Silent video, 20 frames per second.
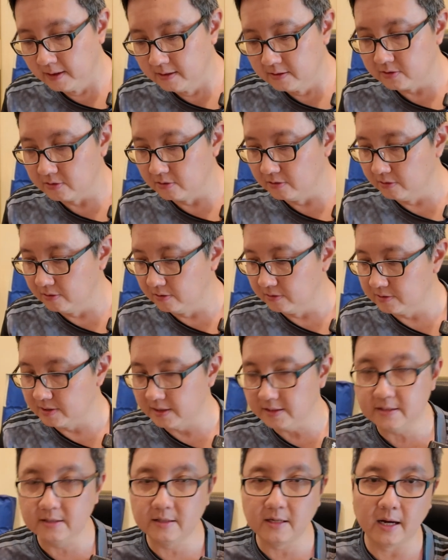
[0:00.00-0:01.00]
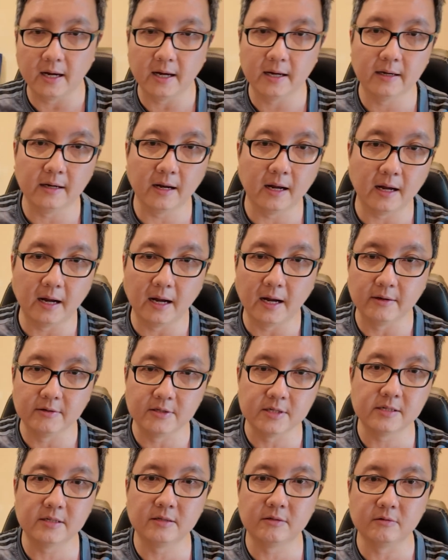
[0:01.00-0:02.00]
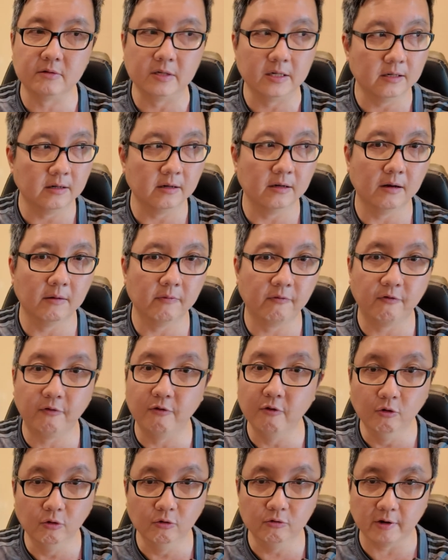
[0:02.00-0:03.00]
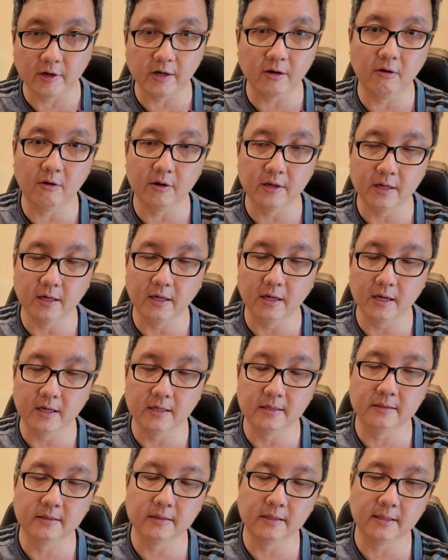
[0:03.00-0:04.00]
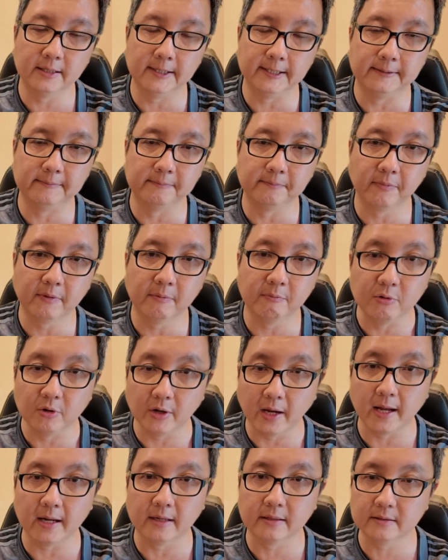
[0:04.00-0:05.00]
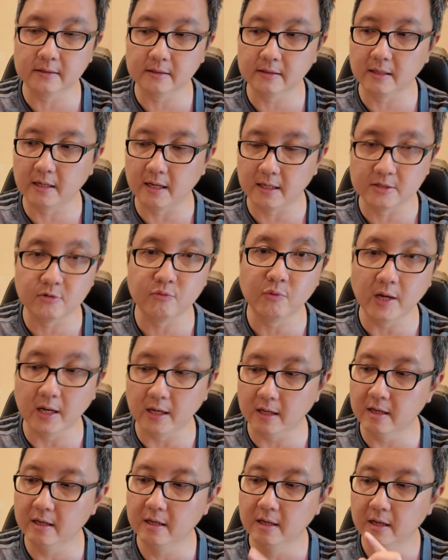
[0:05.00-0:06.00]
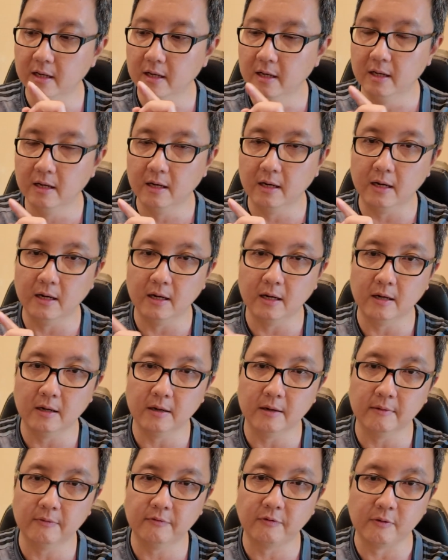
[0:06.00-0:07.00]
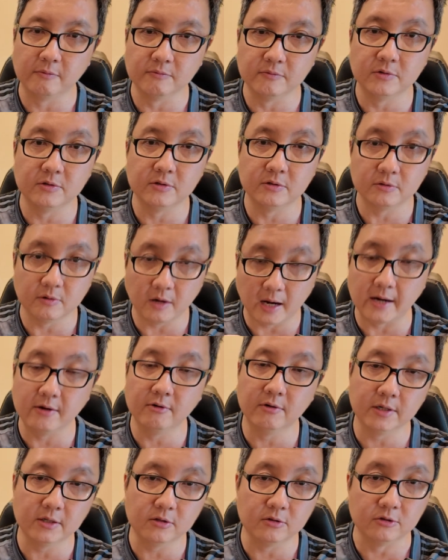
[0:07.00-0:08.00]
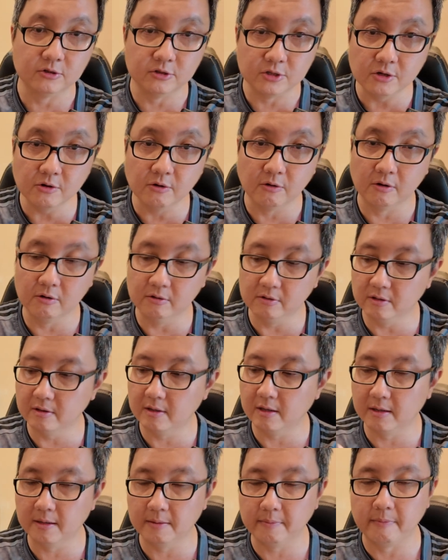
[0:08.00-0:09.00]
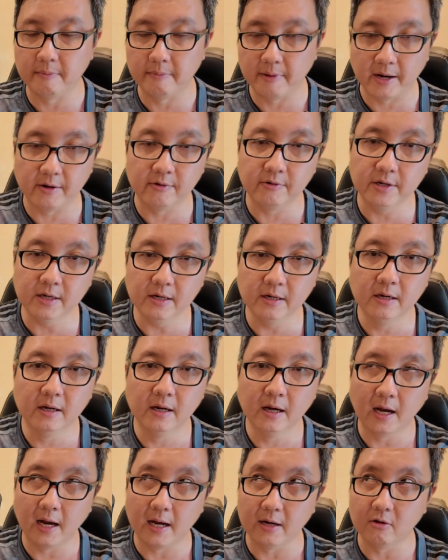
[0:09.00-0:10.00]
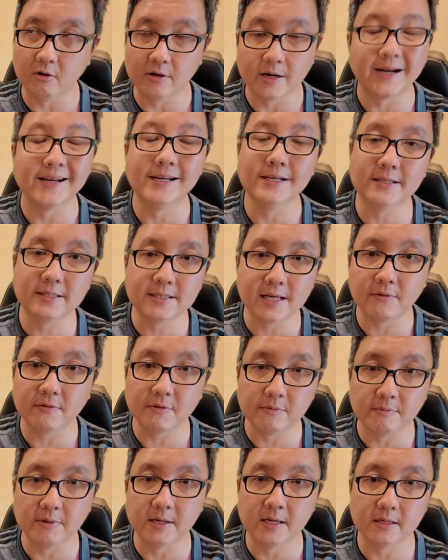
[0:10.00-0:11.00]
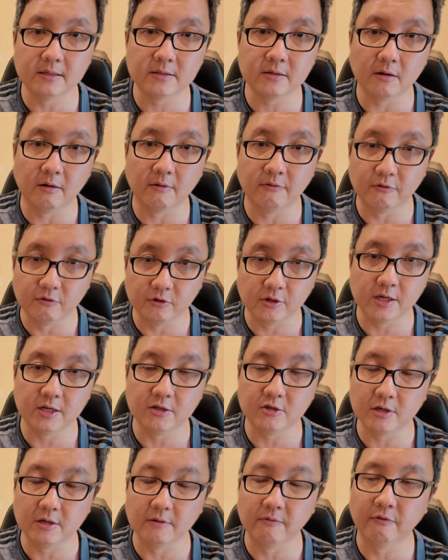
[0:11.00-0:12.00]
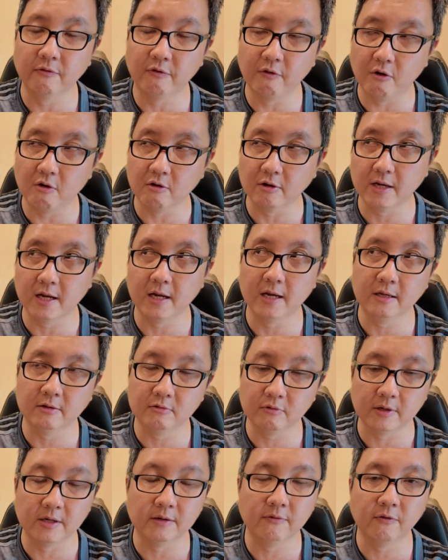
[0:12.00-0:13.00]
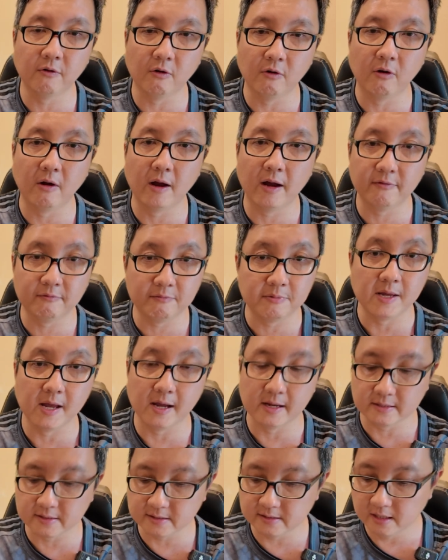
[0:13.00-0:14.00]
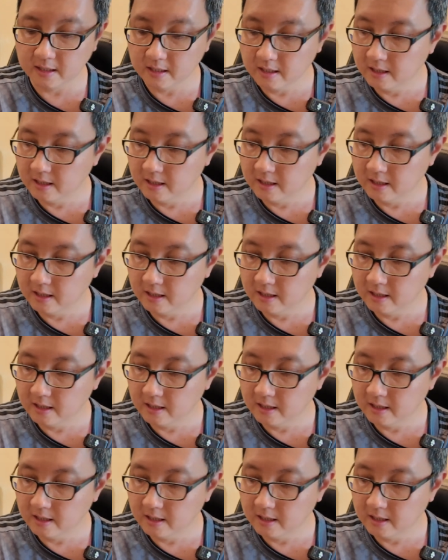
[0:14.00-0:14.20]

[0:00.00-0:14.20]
So this guy, I just did a full recording in Phuket last week, from 100 to 0 battery. I got 97 minutes of footage in 4K 24 FPS,